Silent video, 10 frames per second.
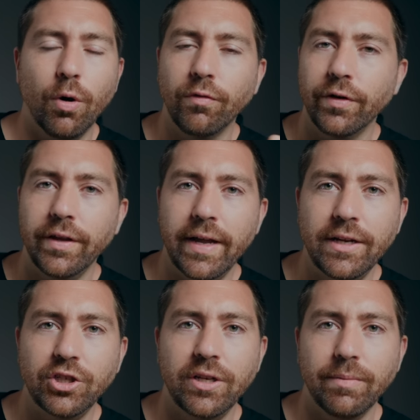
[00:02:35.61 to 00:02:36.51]
over the
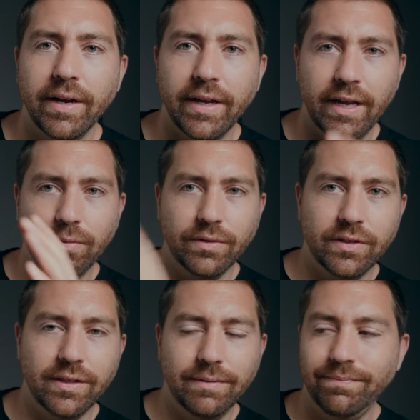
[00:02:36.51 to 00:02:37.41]
HDMI cable
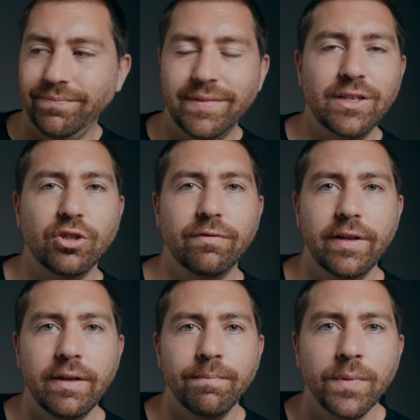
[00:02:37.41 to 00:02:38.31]
to the Ninja
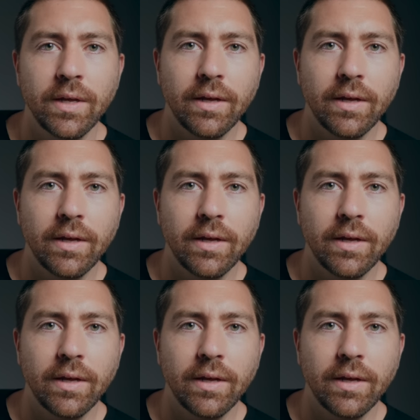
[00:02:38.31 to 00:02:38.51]
V,